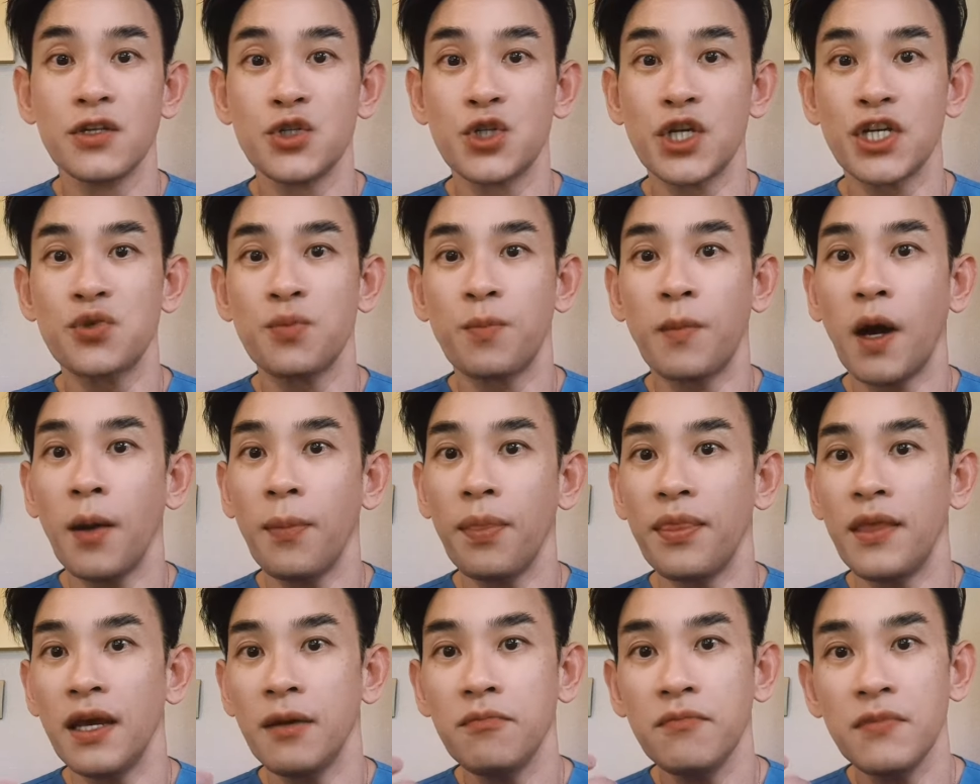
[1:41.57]
Just
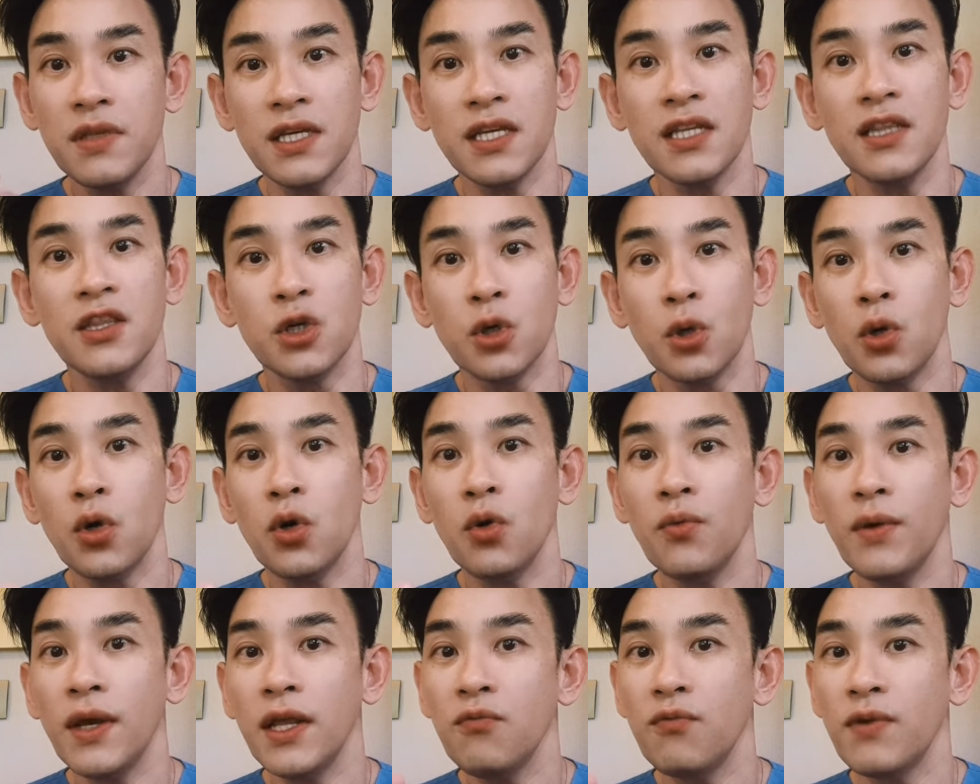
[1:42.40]
pop them in the
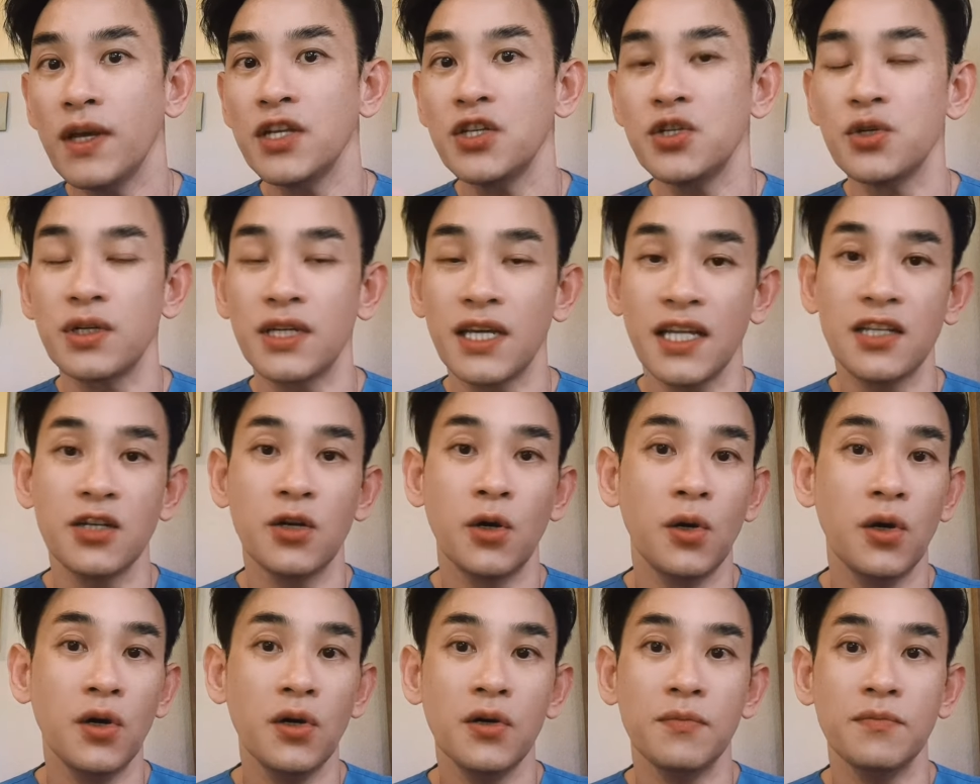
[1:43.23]
oven when you get
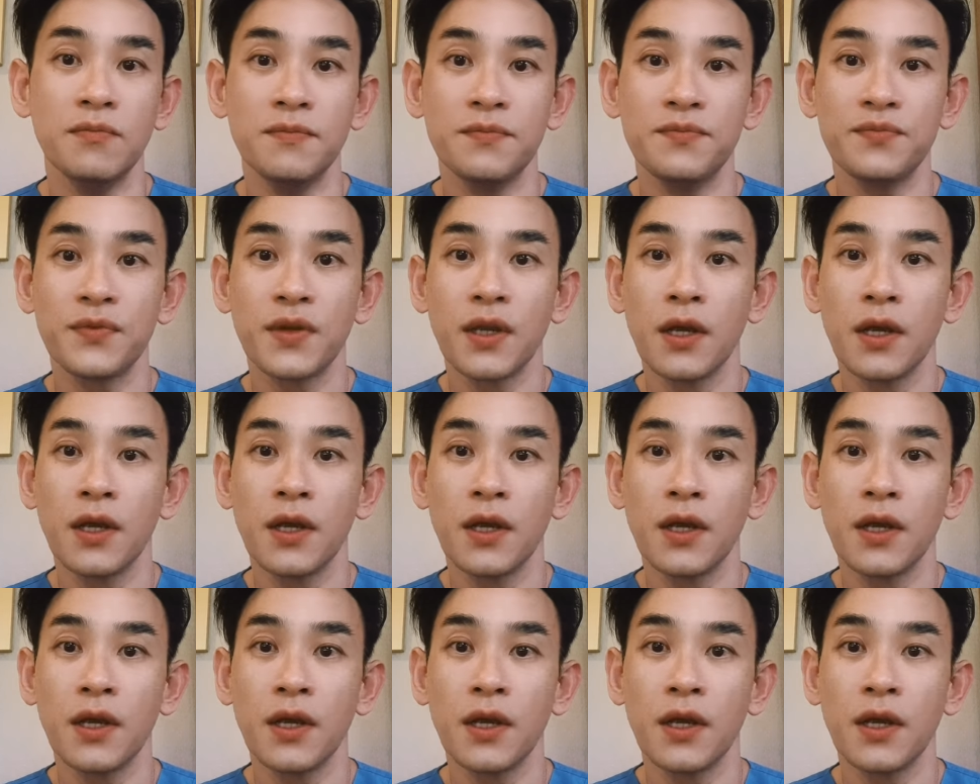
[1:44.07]
home.